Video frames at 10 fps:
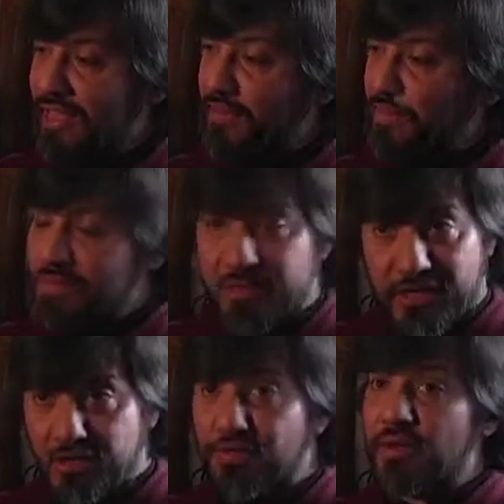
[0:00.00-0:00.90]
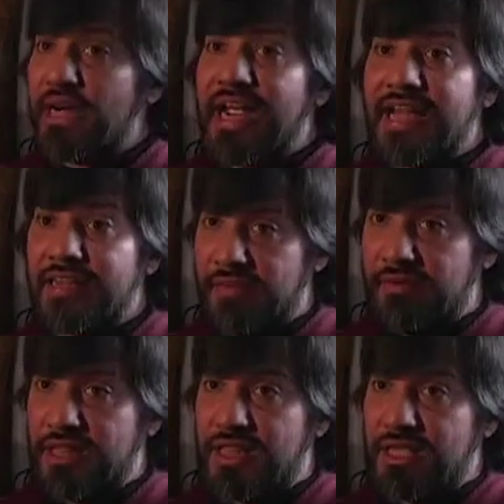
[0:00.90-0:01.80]
but I'm trying to forget
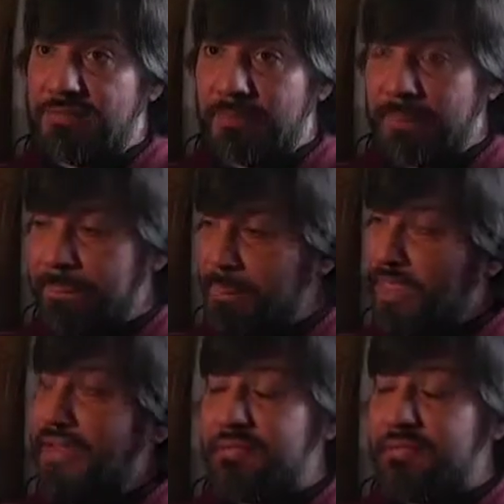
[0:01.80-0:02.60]
everything. And